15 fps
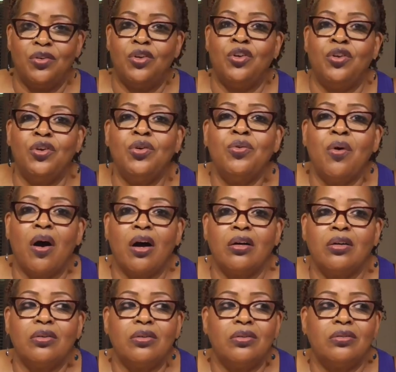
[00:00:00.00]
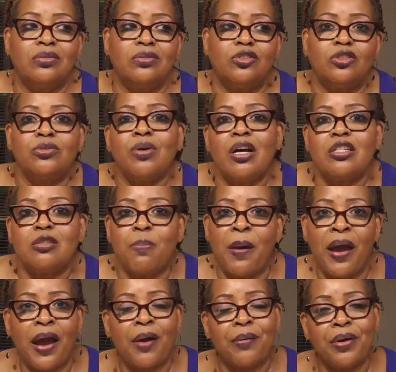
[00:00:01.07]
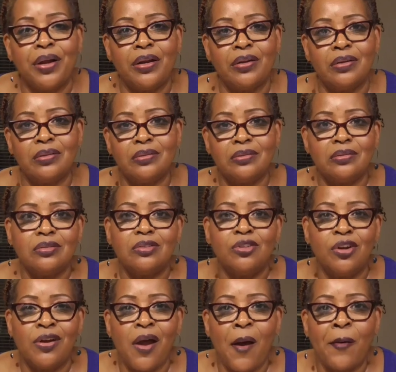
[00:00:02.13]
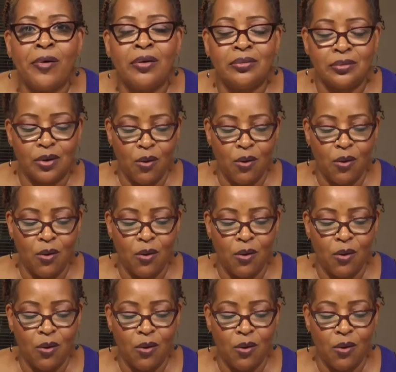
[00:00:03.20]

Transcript: you are transparent, you know.